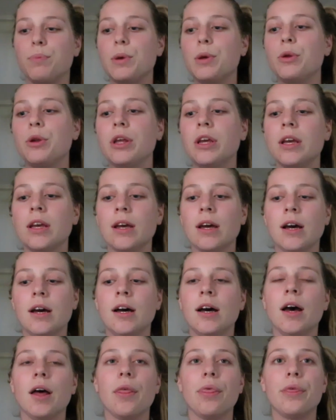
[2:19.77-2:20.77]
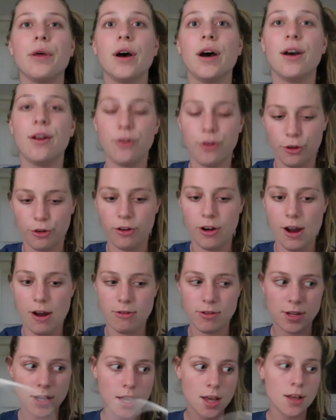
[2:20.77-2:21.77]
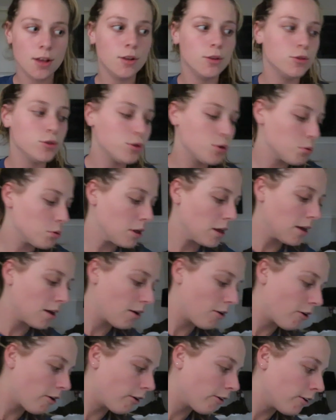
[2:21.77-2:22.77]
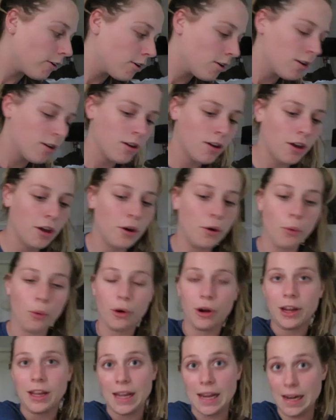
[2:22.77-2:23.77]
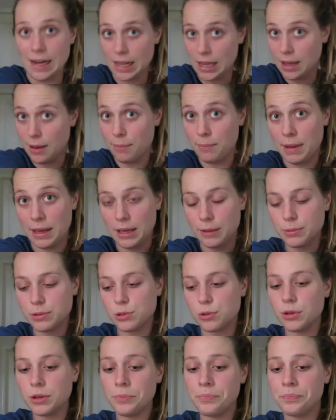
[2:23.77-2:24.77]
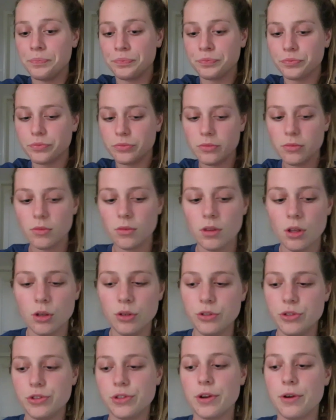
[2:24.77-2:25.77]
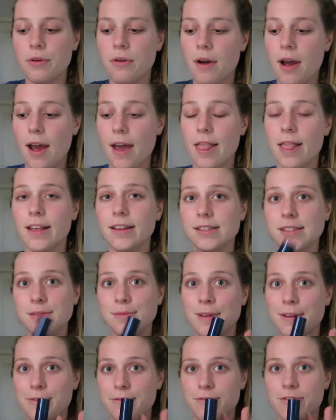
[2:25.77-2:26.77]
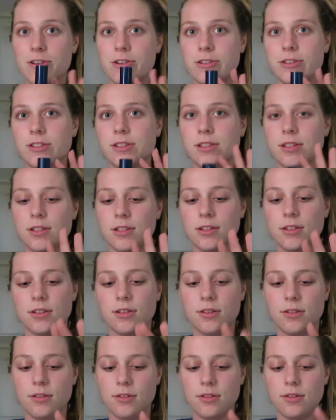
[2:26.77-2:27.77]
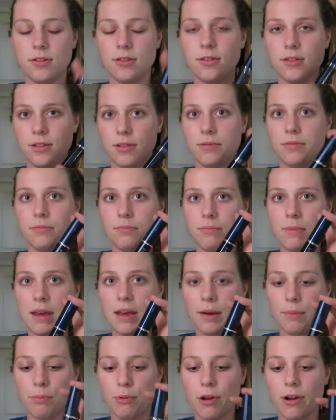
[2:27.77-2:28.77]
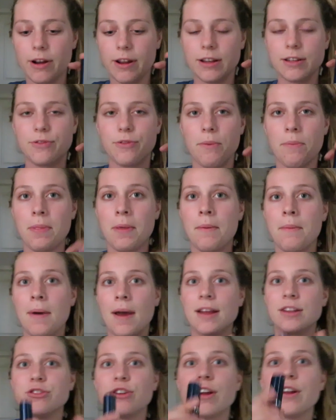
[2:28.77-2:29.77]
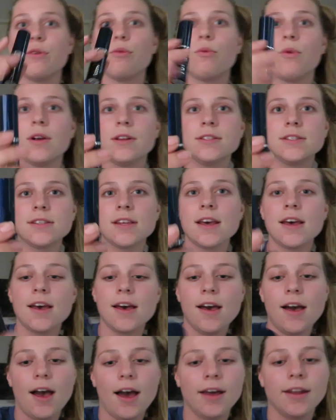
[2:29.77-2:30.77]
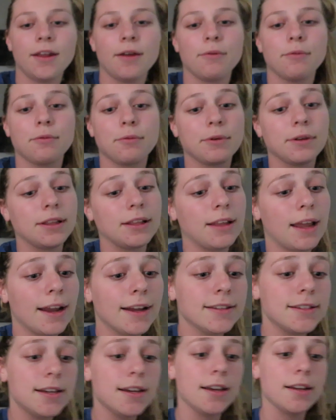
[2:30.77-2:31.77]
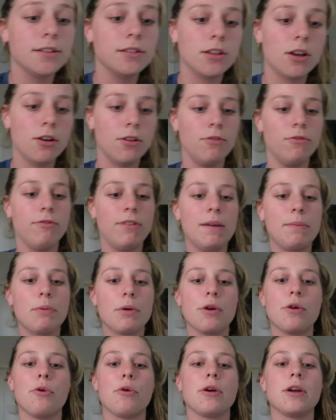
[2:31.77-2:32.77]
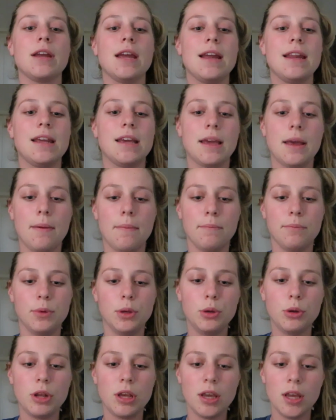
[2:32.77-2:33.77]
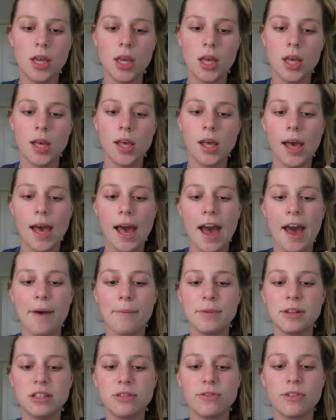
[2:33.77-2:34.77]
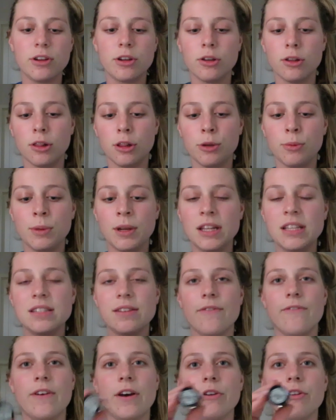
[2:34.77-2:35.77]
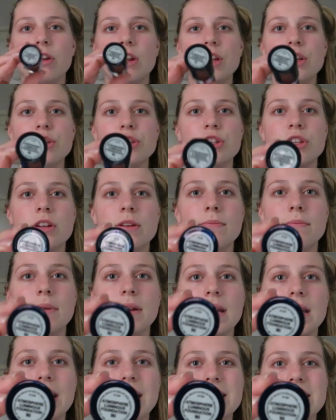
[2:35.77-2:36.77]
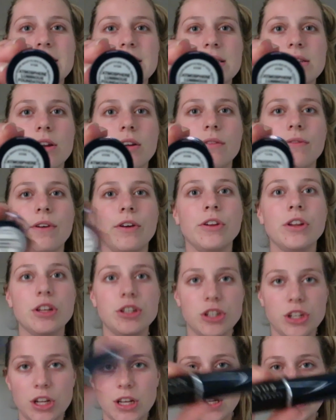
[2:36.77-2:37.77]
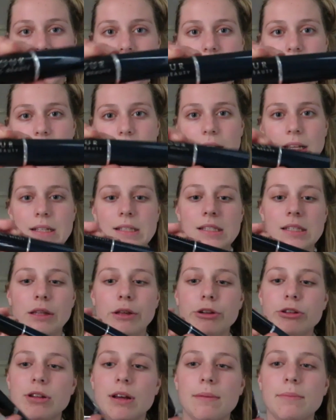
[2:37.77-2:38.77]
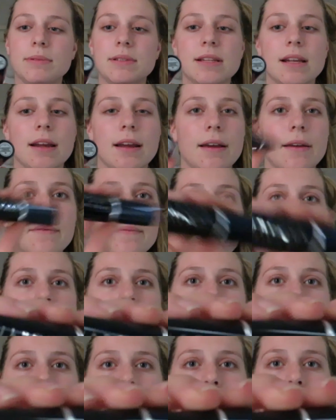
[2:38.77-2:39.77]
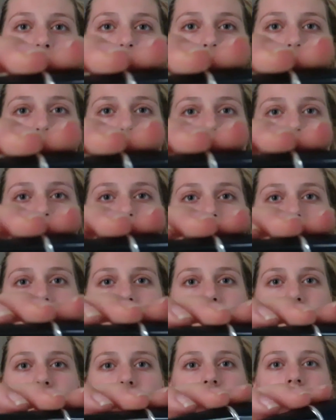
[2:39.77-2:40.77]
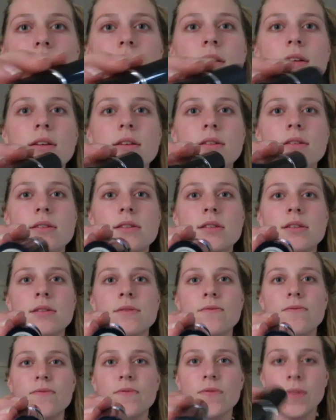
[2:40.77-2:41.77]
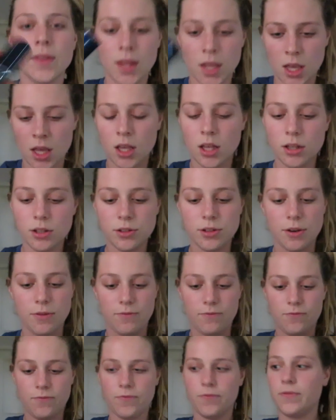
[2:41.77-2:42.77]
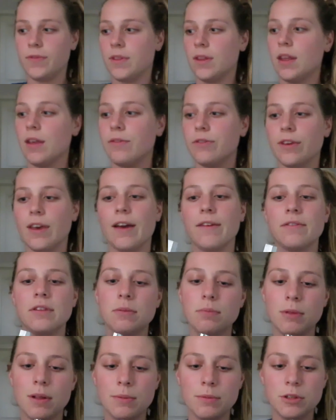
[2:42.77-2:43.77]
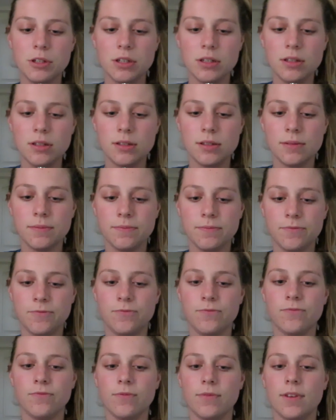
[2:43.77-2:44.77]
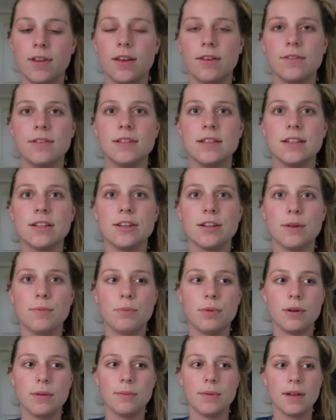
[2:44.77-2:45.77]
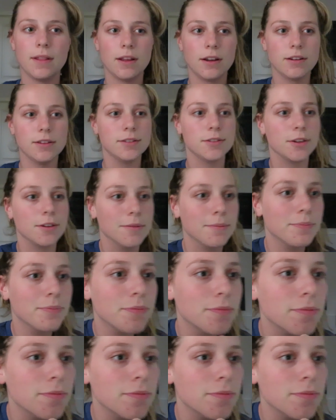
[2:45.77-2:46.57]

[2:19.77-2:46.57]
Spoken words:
Beauty The Underground. So they are an organic makeup store. So this is my first makeup product from them. I tried it once and I really liked it. It's called Vapor Organic Beauty Atmosphere Luminous Foundation, but it's not a foundation, it's a concealer type stick. So this is what it is. So if you have any blemishes, obviously you're gonna put them on there. So